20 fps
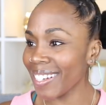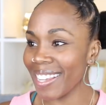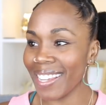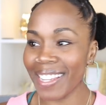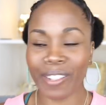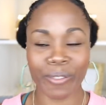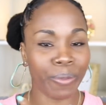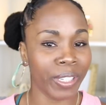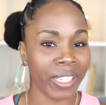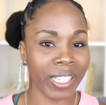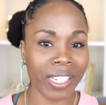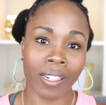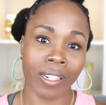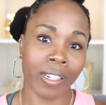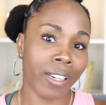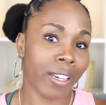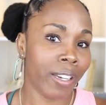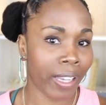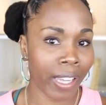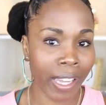he's really
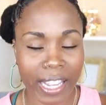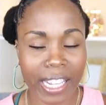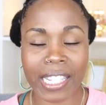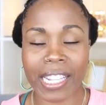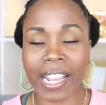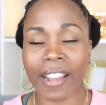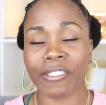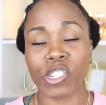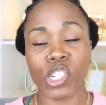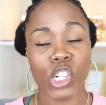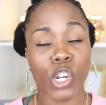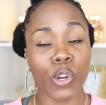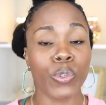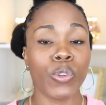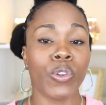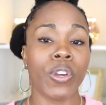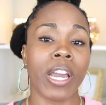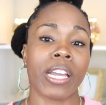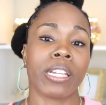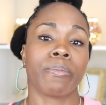into cooking as I've
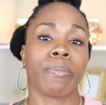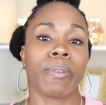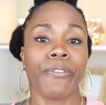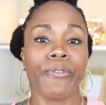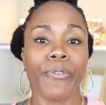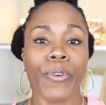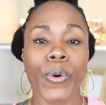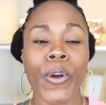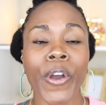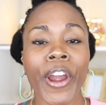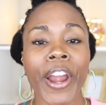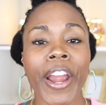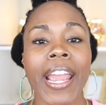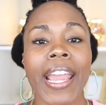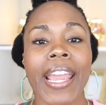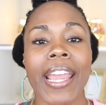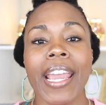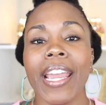shown you guys before.